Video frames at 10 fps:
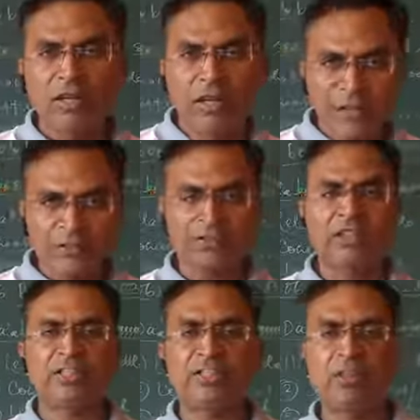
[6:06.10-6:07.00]

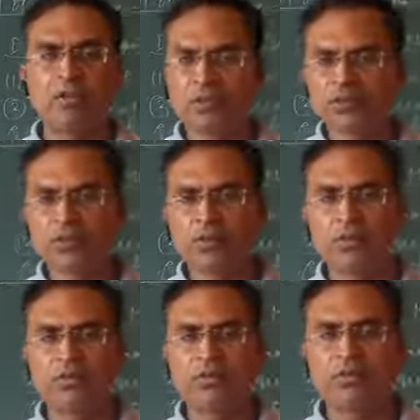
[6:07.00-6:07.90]
insertion also,
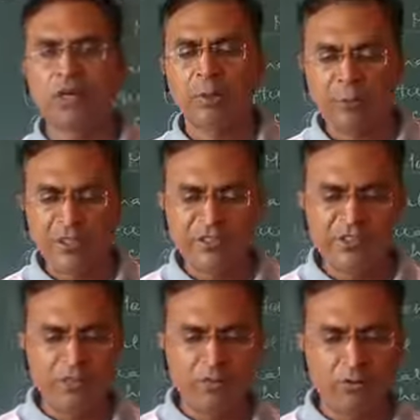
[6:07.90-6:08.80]

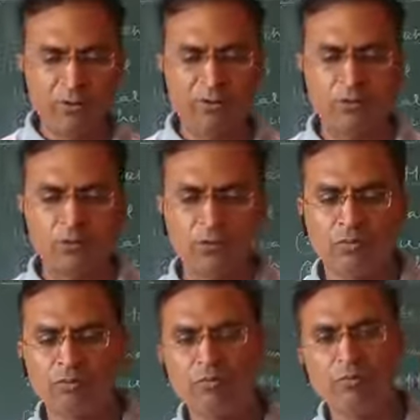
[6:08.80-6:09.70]
updation also,
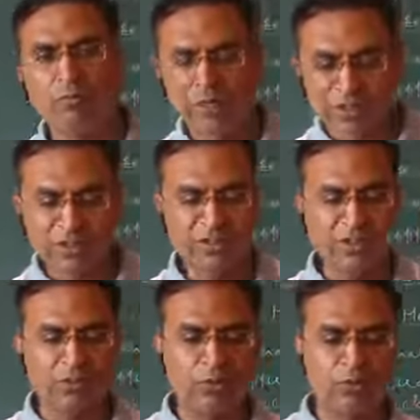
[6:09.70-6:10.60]

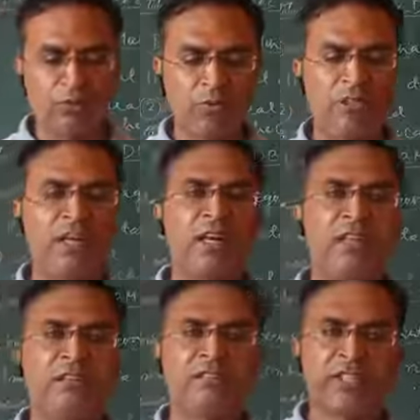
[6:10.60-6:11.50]
deletion also we
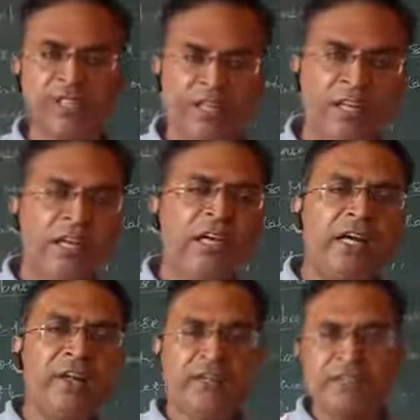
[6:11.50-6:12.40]
can say,
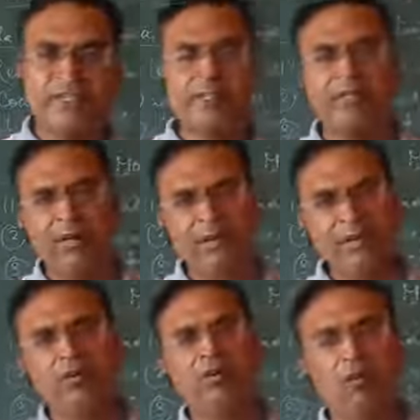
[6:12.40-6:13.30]
and retrieval
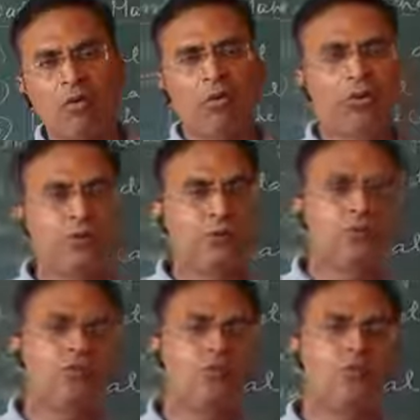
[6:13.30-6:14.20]
also.
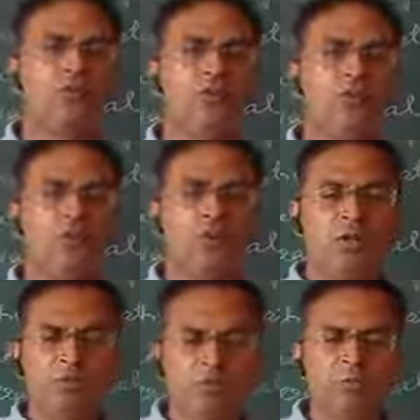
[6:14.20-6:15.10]

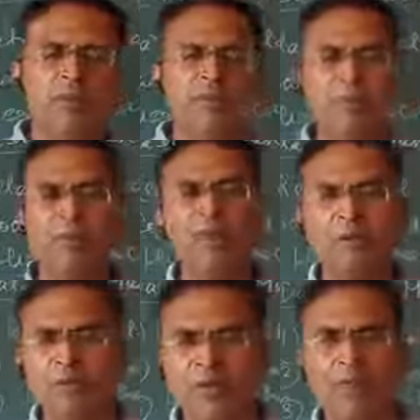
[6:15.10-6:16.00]
It's a multiple
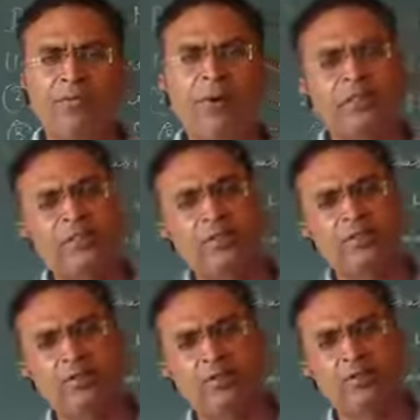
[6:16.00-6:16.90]
number of
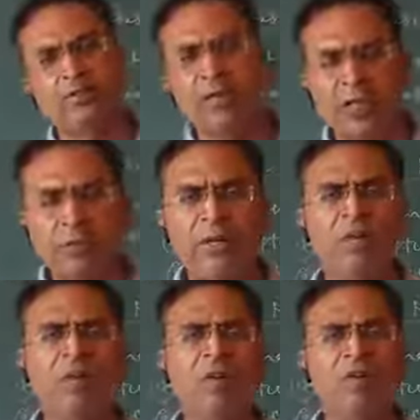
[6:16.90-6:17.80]
functions, multiple
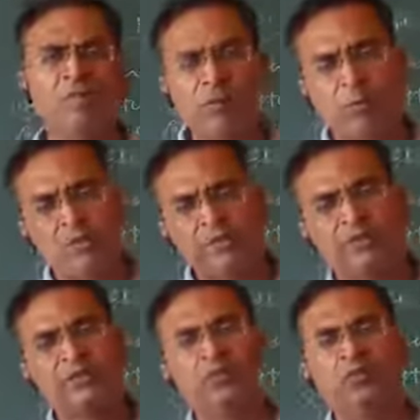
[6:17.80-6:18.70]
number of
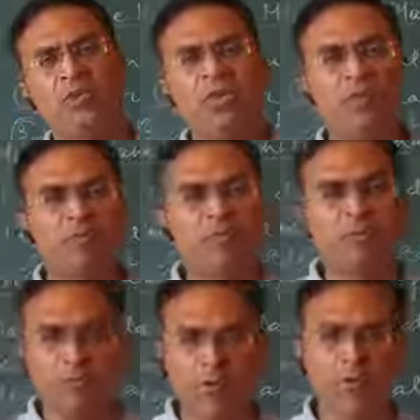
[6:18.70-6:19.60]
operations we can
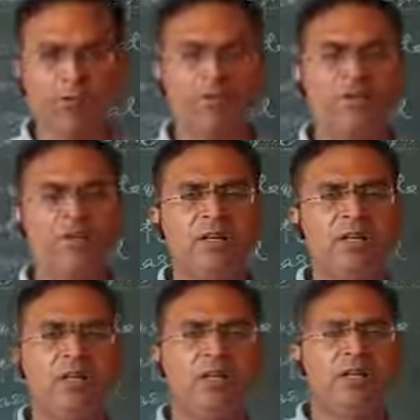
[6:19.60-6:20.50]
perform
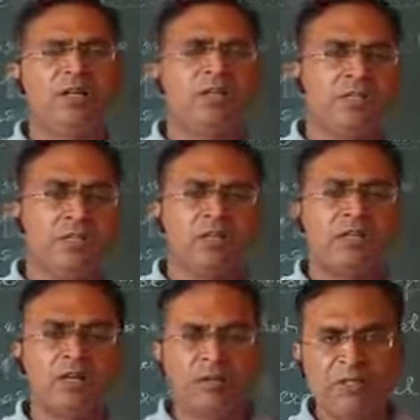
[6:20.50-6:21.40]
in the
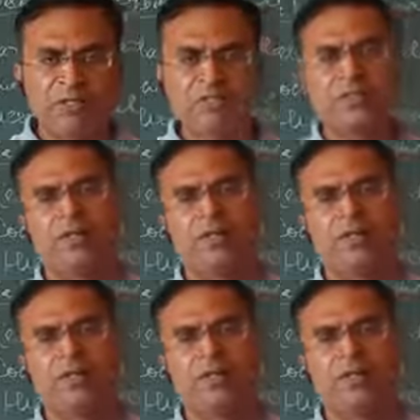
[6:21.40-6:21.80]
database